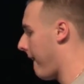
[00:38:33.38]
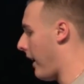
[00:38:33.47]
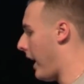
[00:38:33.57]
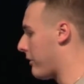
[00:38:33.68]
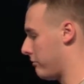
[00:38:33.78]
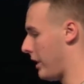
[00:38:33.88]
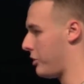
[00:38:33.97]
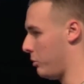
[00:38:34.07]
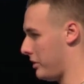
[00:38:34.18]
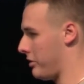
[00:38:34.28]
I have to
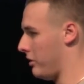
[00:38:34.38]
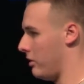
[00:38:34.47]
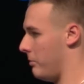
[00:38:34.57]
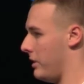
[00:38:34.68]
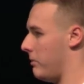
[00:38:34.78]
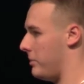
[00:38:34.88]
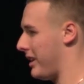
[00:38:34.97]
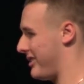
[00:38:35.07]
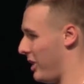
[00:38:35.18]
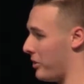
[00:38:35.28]
wrestle with this a little bit
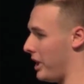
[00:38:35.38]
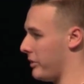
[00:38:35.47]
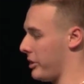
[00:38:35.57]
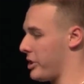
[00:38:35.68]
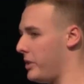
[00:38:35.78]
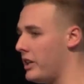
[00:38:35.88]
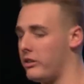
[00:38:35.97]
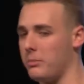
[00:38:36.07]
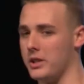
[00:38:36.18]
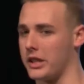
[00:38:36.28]
because no one's ever explained it
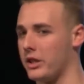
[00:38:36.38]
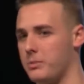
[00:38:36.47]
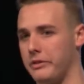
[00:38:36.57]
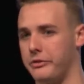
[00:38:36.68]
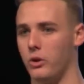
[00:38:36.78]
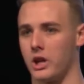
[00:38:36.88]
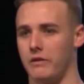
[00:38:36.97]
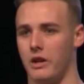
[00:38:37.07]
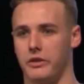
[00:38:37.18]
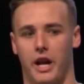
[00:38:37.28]
to me like this before, and I've
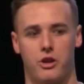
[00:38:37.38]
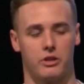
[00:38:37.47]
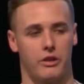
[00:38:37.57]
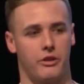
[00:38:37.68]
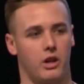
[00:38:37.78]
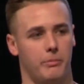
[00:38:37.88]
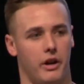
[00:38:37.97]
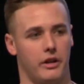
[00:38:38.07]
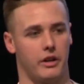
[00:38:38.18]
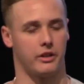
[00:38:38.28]
never actually thought
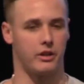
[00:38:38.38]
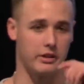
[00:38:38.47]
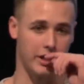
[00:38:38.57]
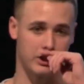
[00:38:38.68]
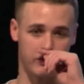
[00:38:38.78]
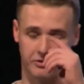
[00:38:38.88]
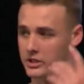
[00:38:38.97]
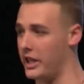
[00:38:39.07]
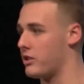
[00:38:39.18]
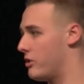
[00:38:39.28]
about it in the context of a
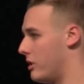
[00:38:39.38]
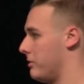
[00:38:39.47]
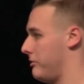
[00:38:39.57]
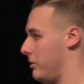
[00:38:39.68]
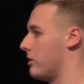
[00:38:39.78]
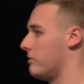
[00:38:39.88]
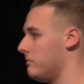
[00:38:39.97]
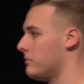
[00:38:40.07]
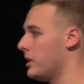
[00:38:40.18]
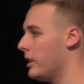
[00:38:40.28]
relationship before.
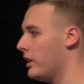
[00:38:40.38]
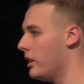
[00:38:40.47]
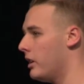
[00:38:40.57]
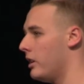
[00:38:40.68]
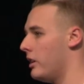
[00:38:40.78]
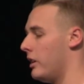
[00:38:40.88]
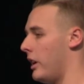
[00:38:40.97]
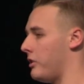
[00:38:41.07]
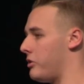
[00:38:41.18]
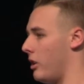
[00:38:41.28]

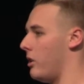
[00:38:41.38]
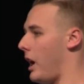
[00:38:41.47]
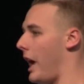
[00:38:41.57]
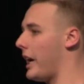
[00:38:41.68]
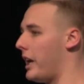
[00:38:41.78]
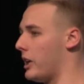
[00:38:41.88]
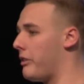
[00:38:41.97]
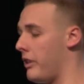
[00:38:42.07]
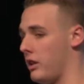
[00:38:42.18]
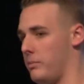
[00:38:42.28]
And so I got to go
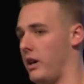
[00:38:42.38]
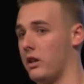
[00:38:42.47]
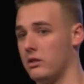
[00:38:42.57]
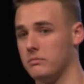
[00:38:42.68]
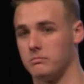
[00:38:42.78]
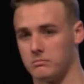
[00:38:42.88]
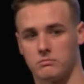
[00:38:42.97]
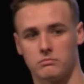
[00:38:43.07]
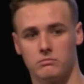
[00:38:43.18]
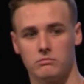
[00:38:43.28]
think about it.
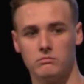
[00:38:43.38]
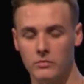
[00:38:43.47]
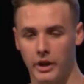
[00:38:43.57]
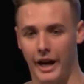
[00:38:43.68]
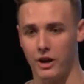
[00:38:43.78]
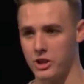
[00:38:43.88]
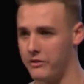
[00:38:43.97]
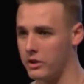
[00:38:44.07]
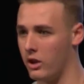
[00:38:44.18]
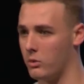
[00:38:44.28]
I actually
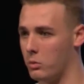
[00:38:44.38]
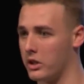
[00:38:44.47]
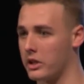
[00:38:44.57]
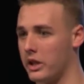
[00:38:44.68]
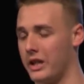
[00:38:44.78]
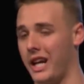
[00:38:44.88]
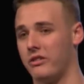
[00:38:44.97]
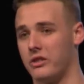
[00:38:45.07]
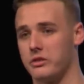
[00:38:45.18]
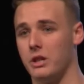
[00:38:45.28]
have to go to work and then I have
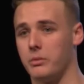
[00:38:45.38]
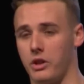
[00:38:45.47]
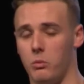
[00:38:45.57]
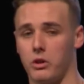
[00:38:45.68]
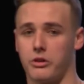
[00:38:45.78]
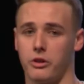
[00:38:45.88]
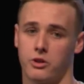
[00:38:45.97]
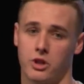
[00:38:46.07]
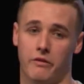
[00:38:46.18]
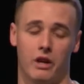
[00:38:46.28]
to sleep because I work third
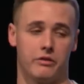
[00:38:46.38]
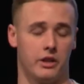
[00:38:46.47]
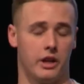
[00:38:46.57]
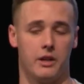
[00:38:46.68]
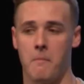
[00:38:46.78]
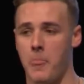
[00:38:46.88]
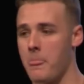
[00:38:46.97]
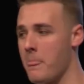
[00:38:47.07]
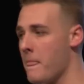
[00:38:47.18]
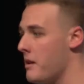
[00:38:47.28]
shift every night.
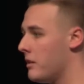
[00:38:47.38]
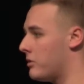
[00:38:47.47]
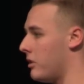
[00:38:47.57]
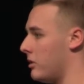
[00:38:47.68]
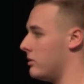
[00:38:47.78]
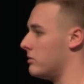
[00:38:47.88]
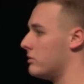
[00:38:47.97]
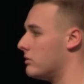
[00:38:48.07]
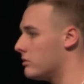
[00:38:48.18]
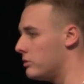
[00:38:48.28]
So
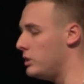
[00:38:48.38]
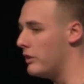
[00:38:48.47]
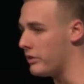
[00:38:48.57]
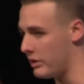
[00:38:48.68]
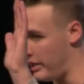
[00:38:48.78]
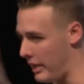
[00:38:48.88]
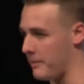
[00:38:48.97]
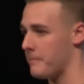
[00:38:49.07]
you have a good day.